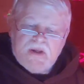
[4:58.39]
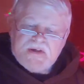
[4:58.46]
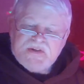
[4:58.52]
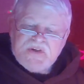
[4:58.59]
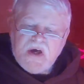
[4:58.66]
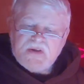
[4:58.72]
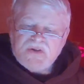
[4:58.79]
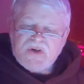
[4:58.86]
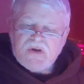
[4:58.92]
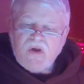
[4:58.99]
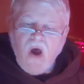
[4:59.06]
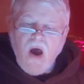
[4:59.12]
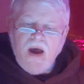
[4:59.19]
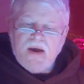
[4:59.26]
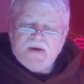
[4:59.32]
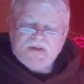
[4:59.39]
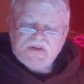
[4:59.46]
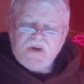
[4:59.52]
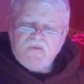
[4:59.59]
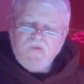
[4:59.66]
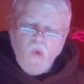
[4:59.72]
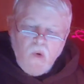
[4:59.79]
desensitized
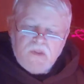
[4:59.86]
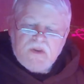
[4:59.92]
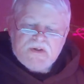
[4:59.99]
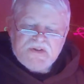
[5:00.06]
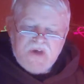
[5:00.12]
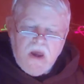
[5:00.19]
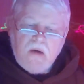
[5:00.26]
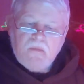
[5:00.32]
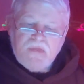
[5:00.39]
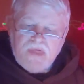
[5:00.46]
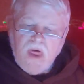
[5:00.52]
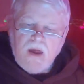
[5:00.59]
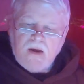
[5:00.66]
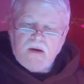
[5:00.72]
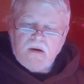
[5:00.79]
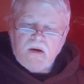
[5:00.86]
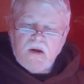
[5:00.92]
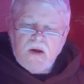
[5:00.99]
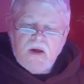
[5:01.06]
for the same thing